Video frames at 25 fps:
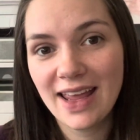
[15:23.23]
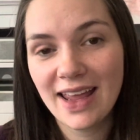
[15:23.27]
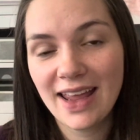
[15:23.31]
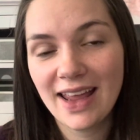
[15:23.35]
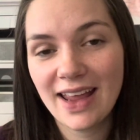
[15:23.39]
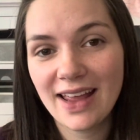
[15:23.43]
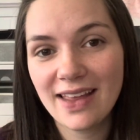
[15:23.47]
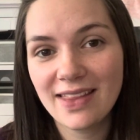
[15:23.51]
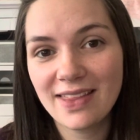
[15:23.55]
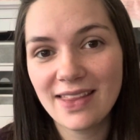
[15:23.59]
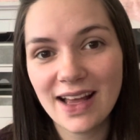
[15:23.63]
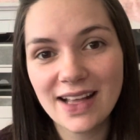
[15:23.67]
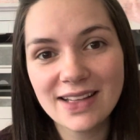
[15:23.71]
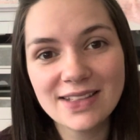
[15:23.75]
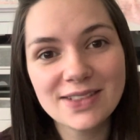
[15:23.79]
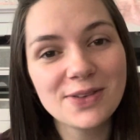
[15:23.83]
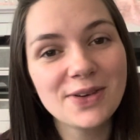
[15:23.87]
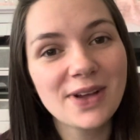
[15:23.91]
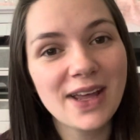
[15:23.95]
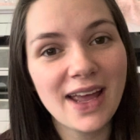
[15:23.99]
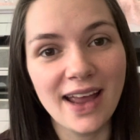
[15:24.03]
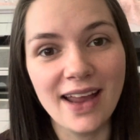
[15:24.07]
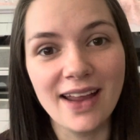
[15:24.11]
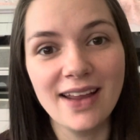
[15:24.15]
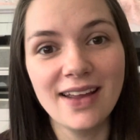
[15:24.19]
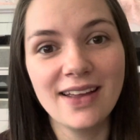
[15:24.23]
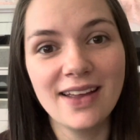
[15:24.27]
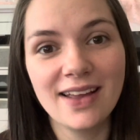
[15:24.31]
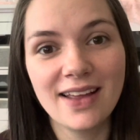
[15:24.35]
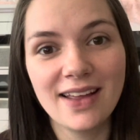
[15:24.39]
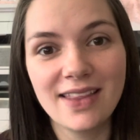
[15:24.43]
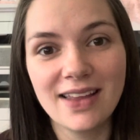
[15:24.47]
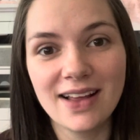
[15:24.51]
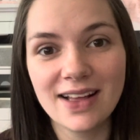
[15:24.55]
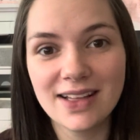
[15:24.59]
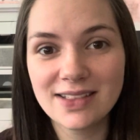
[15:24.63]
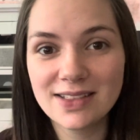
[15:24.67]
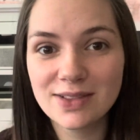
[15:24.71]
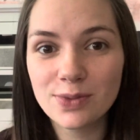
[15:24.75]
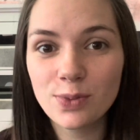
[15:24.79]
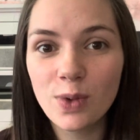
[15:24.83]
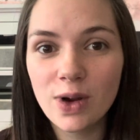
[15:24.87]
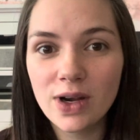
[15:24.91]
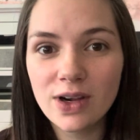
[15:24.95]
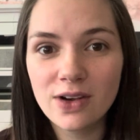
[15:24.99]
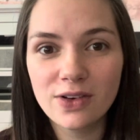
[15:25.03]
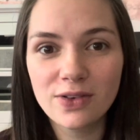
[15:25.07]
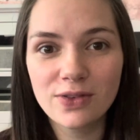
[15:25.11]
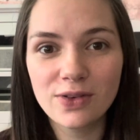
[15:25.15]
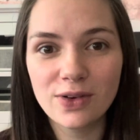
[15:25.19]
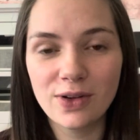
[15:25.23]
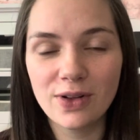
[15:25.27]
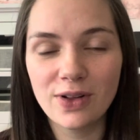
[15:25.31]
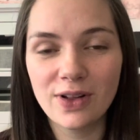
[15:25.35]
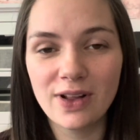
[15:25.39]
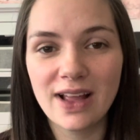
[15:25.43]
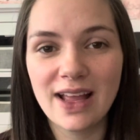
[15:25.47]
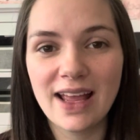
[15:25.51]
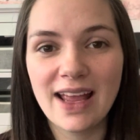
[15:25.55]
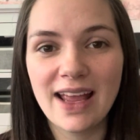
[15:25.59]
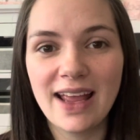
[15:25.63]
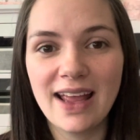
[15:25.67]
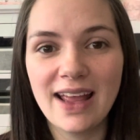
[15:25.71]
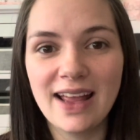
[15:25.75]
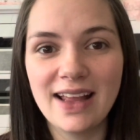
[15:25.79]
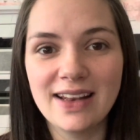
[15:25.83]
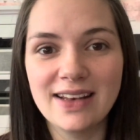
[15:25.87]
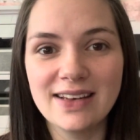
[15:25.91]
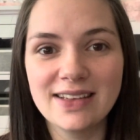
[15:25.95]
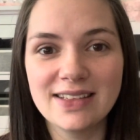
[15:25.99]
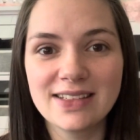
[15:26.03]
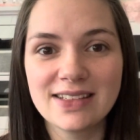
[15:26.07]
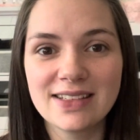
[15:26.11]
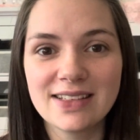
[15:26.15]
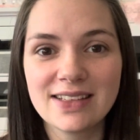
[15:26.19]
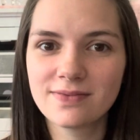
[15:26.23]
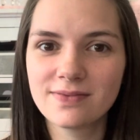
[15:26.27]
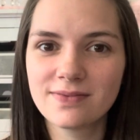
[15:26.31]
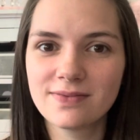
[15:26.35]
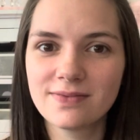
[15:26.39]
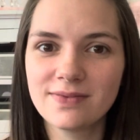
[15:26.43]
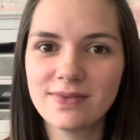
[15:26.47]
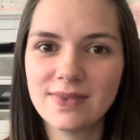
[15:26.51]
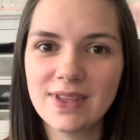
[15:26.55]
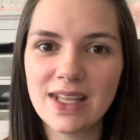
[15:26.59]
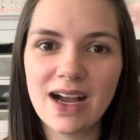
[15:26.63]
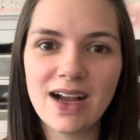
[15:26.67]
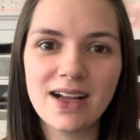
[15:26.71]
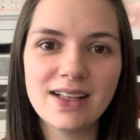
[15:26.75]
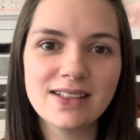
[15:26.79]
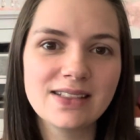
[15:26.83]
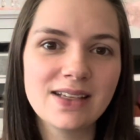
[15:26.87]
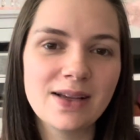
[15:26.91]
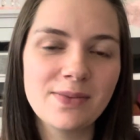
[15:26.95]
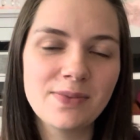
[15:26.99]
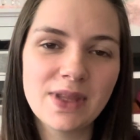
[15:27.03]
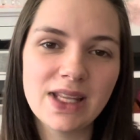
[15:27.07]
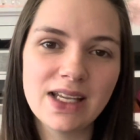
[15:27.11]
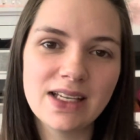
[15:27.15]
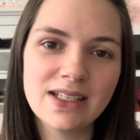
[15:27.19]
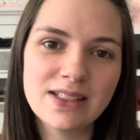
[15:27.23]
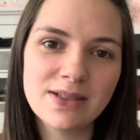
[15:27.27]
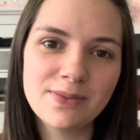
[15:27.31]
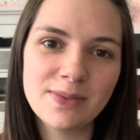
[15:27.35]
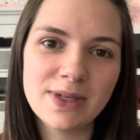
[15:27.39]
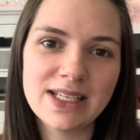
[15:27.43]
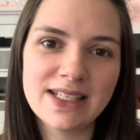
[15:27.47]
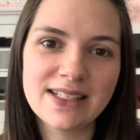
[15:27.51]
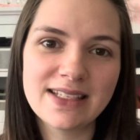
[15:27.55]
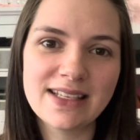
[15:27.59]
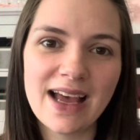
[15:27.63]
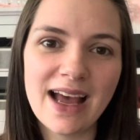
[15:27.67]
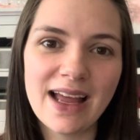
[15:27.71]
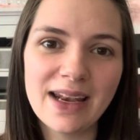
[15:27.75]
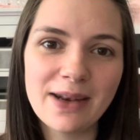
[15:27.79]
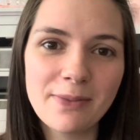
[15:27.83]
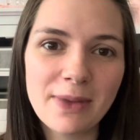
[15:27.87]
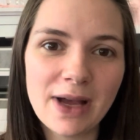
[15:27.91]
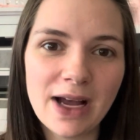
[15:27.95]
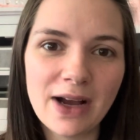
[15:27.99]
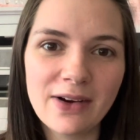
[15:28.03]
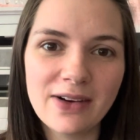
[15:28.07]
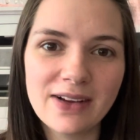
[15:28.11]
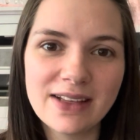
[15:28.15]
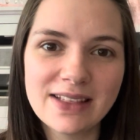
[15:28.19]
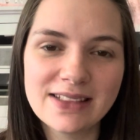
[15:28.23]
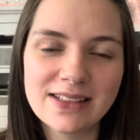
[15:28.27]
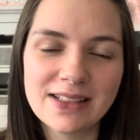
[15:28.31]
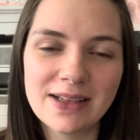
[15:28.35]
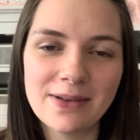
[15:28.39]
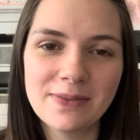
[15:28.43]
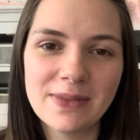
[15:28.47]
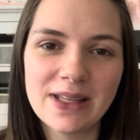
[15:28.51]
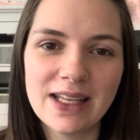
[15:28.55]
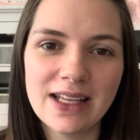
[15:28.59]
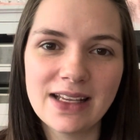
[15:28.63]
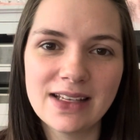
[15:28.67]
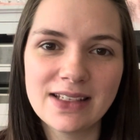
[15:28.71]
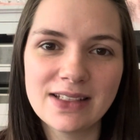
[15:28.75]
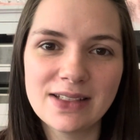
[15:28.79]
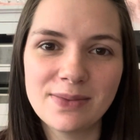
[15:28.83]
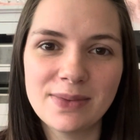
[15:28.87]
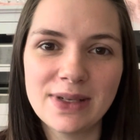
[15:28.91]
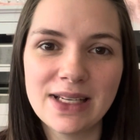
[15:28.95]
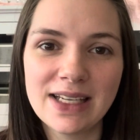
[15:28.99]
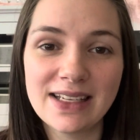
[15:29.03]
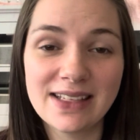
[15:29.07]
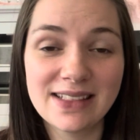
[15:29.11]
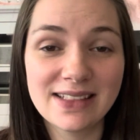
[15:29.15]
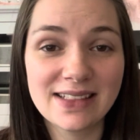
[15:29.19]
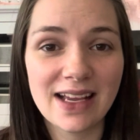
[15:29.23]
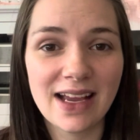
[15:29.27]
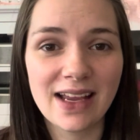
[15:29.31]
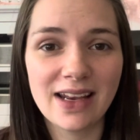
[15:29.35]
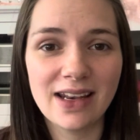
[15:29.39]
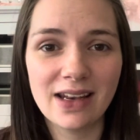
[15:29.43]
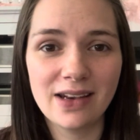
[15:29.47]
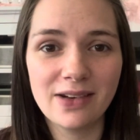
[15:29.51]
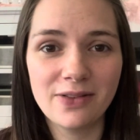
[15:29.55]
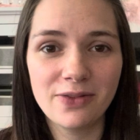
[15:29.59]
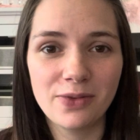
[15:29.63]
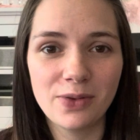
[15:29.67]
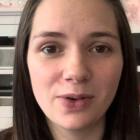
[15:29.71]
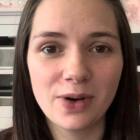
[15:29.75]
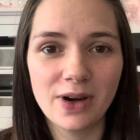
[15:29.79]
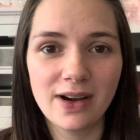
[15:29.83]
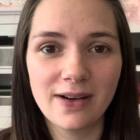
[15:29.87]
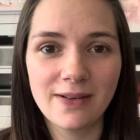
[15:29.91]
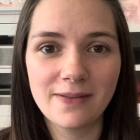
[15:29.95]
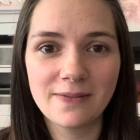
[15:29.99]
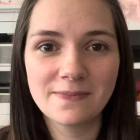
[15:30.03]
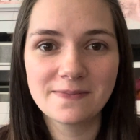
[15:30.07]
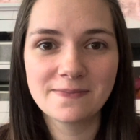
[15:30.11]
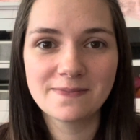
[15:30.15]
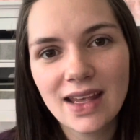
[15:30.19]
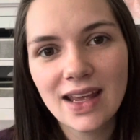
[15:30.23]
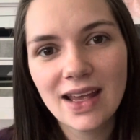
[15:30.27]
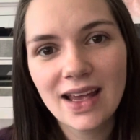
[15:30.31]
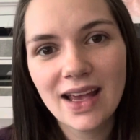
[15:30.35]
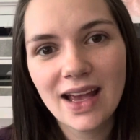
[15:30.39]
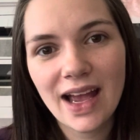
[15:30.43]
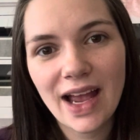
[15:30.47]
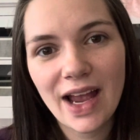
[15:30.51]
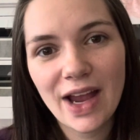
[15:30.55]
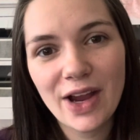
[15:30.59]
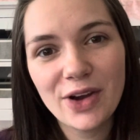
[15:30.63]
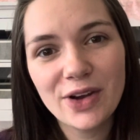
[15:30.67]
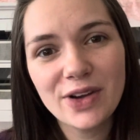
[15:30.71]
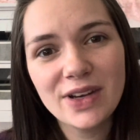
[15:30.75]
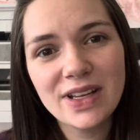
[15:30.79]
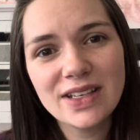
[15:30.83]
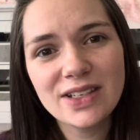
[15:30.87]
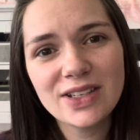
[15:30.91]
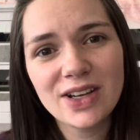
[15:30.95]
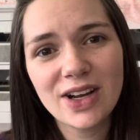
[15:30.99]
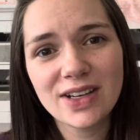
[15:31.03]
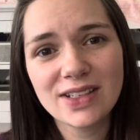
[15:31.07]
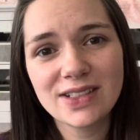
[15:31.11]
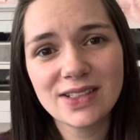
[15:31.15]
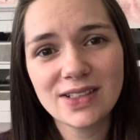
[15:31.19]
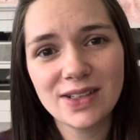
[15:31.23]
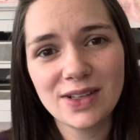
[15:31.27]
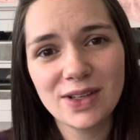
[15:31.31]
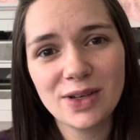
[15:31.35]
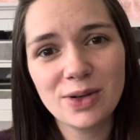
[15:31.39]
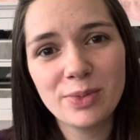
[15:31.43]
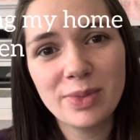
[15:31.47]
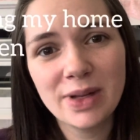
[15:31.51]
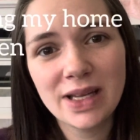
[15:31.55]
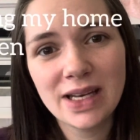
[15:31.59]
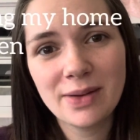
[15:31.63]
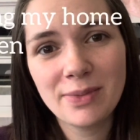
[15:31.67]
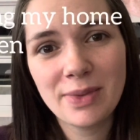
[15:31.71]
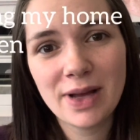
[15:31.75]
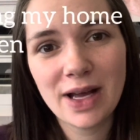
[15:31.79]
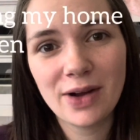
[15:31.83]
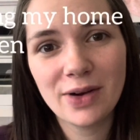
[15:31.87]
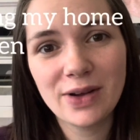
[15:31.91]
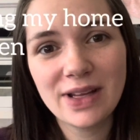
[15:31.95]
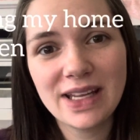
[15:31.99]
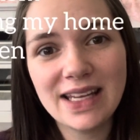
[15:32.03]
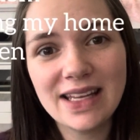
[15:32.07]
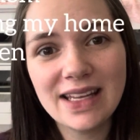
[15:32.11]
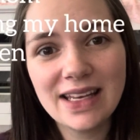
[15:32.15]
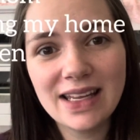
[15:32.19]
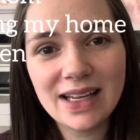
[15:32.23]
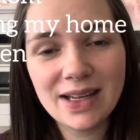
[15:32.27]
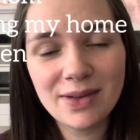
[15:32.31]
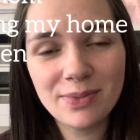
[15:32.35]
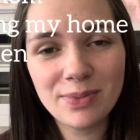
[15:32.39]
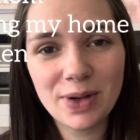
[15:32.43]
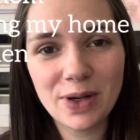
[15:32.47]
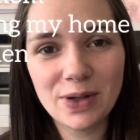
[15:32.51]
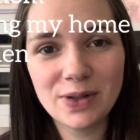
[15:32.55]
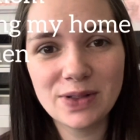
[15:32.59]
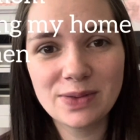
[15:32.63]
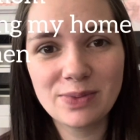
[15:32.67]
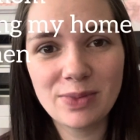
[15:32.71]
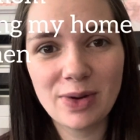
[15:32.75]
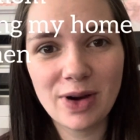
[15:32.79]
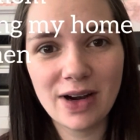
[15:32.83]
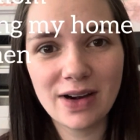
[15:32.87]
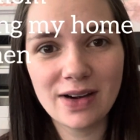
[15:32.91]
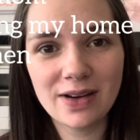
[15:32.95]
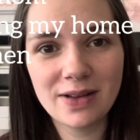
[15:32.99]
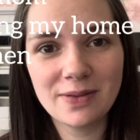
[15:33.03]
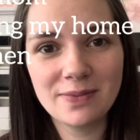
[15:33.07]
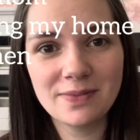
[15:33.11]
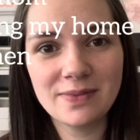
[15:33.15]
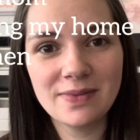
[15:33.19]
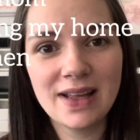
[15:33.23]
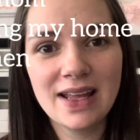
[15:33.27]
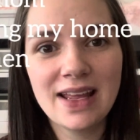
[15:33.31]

And that's okay, and that's wonderful, and not something to be sad about, it's something to be excited for. I already talked a little bit about eating postpartum,